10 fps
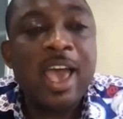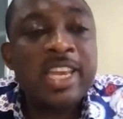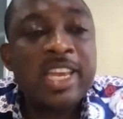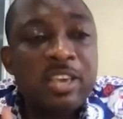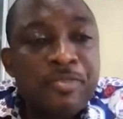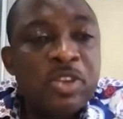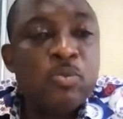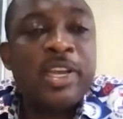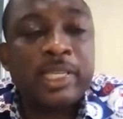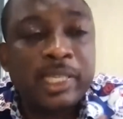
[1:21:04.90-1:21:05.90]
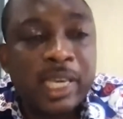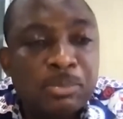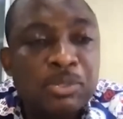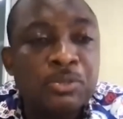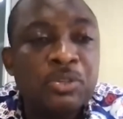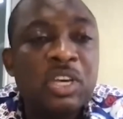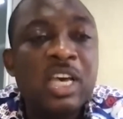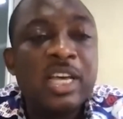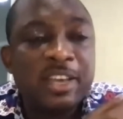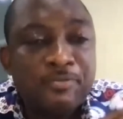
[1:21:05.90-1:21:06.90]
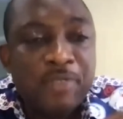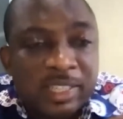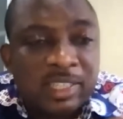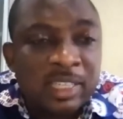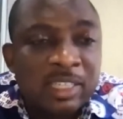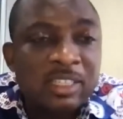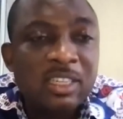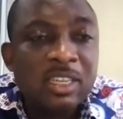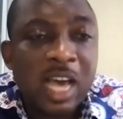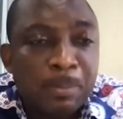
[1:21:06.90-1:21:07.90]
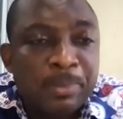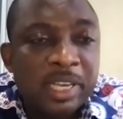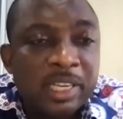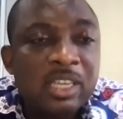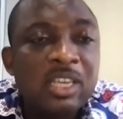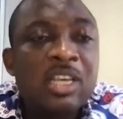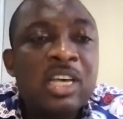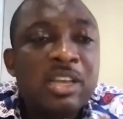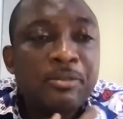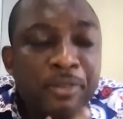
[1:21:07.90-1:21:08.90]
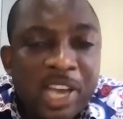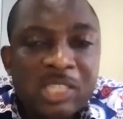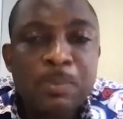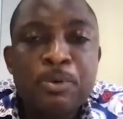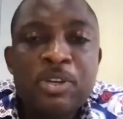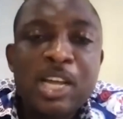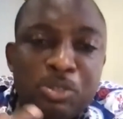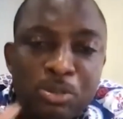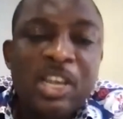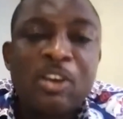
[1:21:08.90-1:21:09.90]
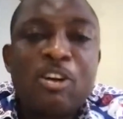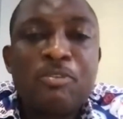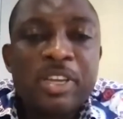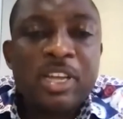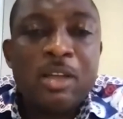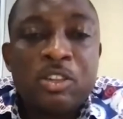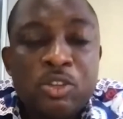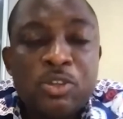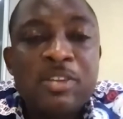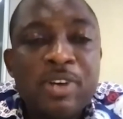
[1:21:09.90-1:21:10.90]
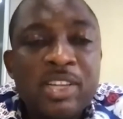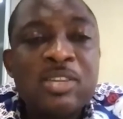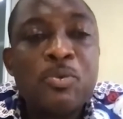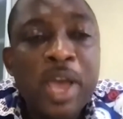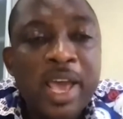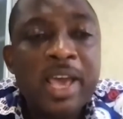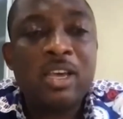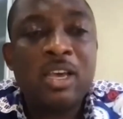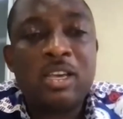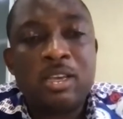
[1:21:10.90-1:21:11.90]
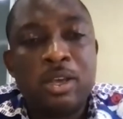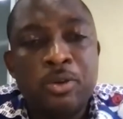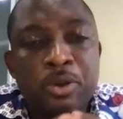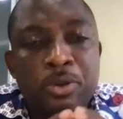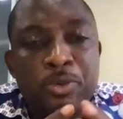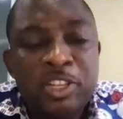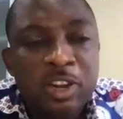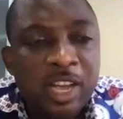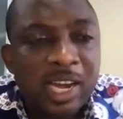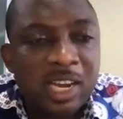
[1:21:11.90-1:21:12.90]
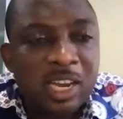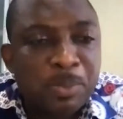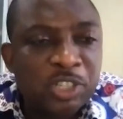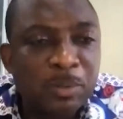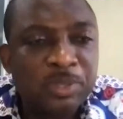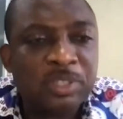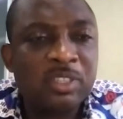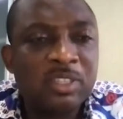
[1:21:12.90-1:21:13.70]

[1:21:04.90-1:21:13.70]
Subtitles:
And even when it came to the vaccine uptake, the first people that took the COVID, took the vaccine were religious Catholic bishops,